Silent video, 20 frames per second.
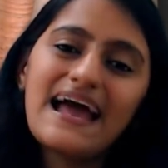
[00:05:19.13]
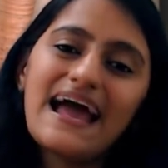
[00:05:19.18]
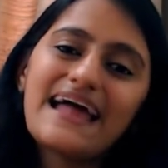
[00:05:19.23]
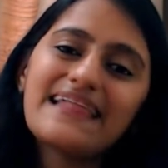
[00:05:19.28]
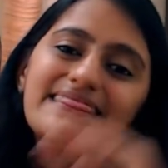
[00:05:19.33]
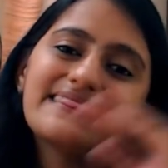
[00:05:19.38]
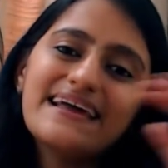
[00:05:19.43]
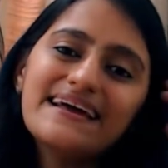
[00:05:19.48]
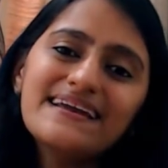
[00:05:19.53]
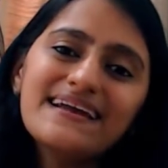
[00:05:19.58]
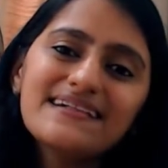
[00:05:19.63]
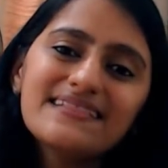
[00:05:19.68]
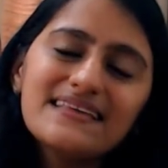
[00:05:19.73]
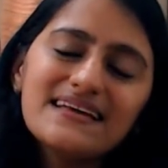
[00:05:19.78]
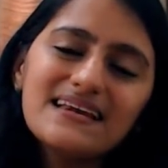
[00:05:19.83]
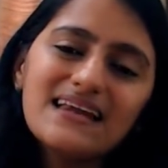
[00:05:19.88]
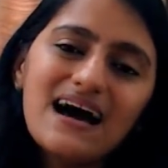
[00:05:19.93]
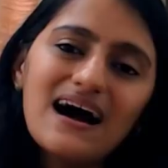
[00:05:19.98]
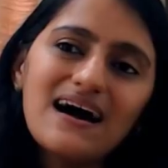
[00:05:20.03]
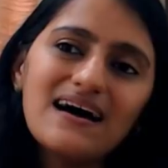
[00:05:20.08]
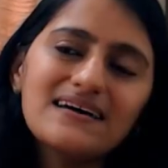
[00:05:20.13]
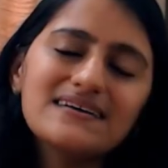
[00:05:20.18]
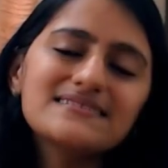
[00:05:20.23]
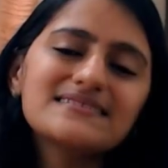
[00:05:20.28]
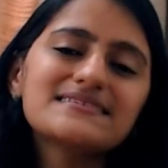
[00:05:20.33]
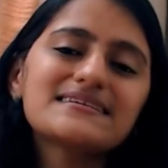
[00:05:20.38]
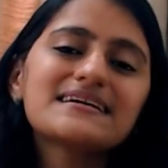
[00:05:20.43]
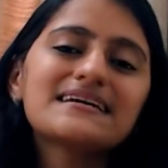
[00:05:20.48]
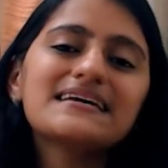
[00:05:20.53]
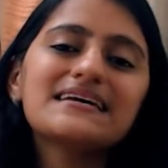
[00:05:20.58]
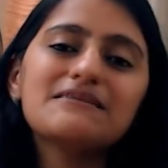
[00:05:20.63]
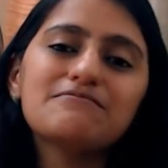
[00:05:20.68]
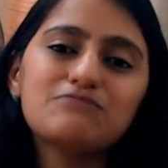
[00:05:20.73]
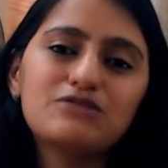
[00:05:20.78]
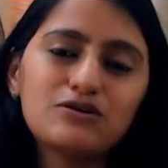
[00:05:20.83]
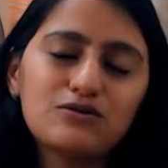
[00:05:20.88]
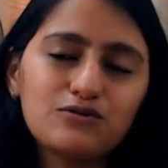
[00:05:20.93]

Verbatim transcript: And then at the last keep the